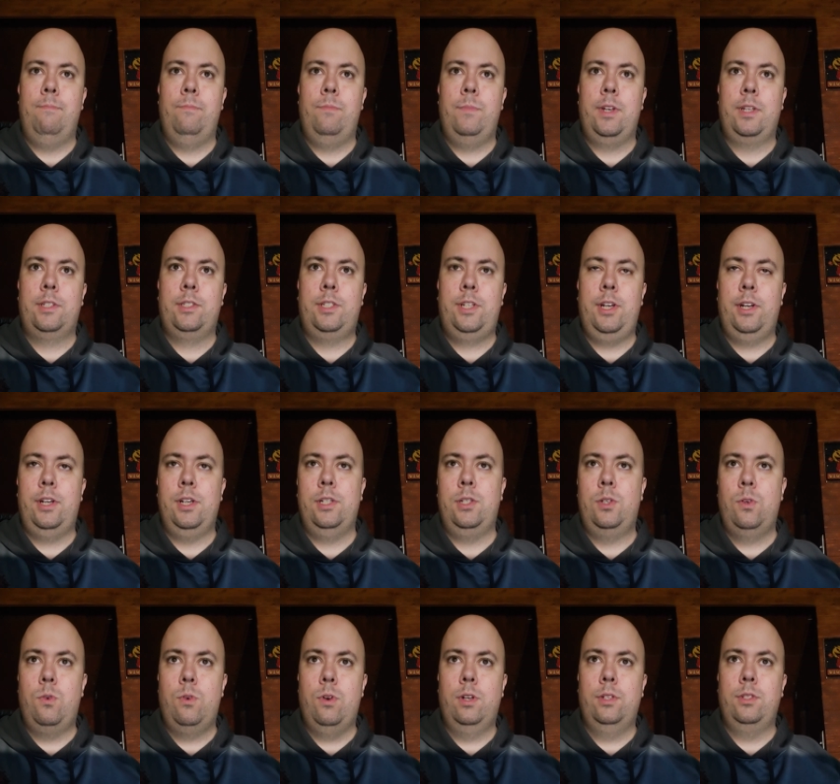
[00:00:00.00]
exterior
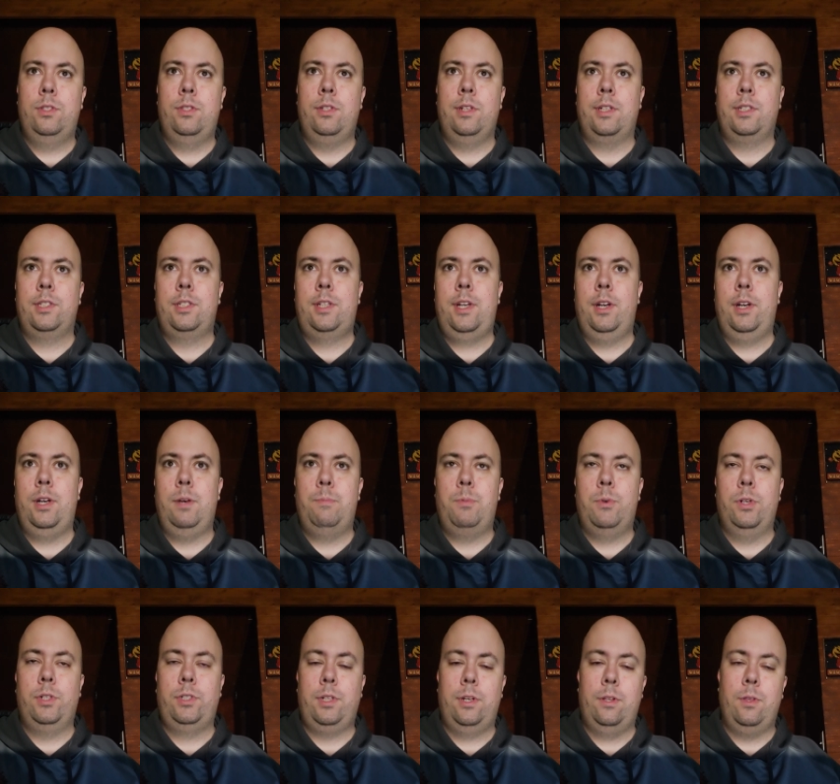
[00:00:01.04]
doors, the exterior
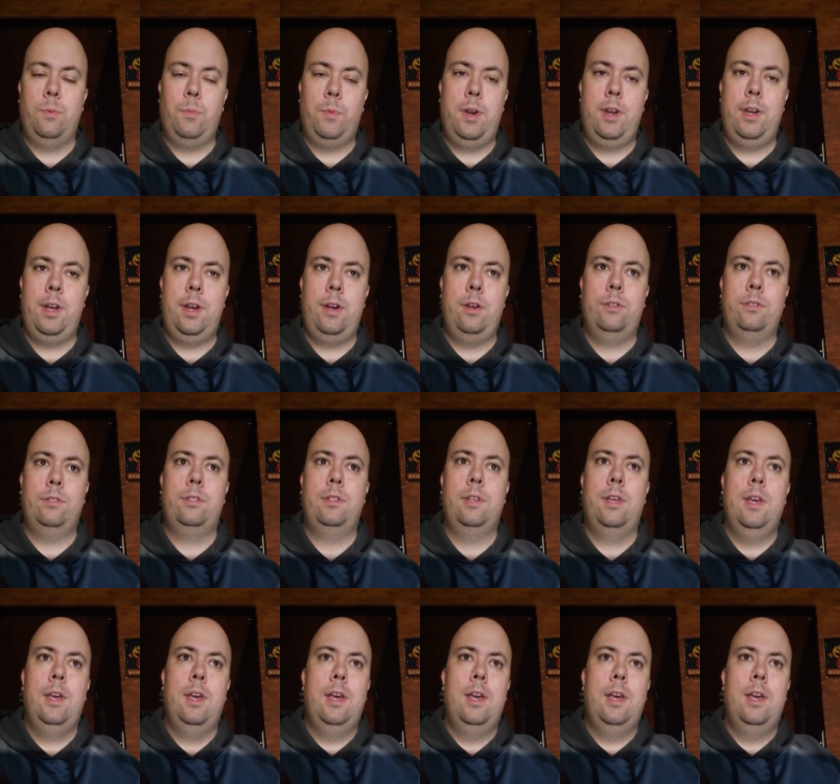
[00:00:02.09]
portion of the windows.